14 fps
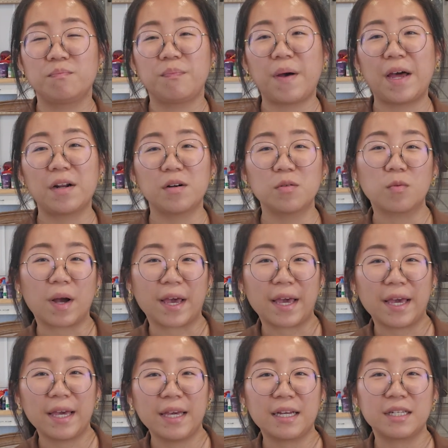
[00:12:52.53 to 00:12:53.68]
better
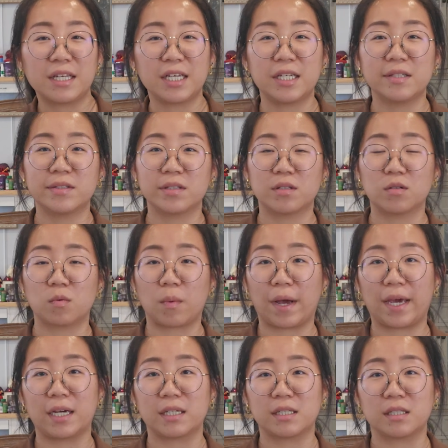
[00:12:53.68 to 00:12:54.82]
way, an easier
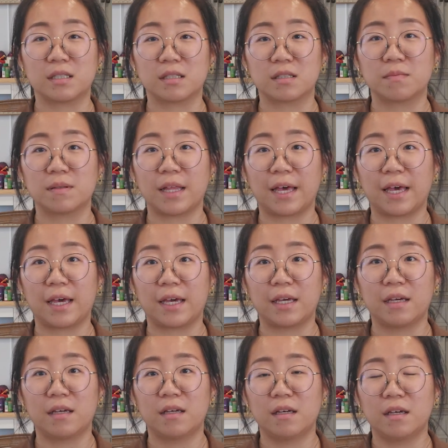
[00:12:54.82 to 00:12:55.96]
way to
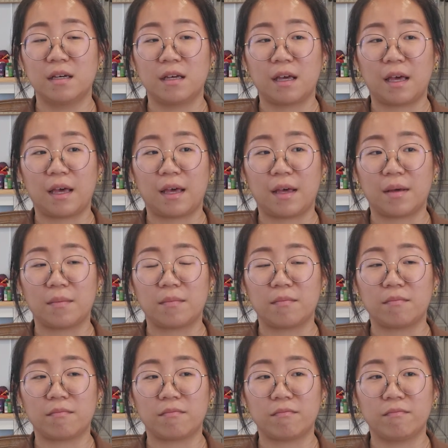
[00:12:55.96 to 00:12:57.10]
display
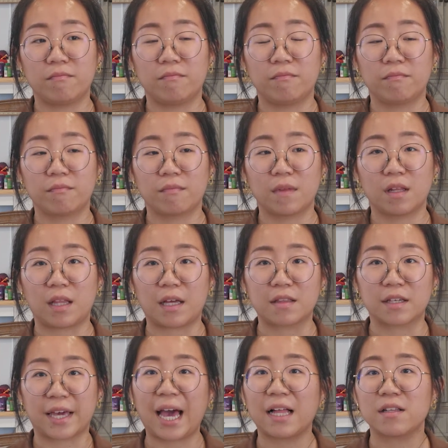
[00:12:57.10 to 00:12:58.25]
like
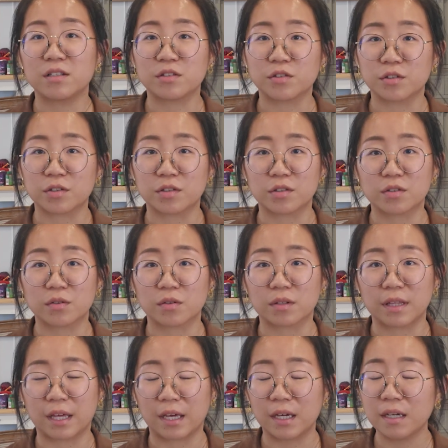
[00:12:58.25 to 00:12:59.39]
the calendar sort of
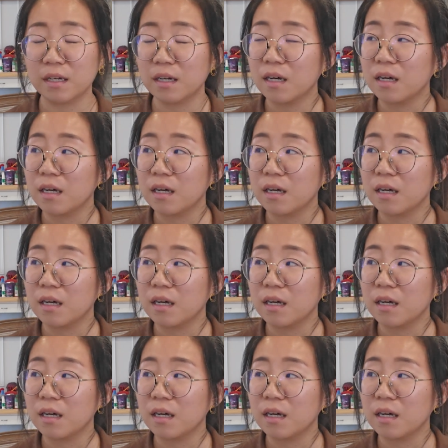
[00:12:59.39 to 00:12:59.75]
thing.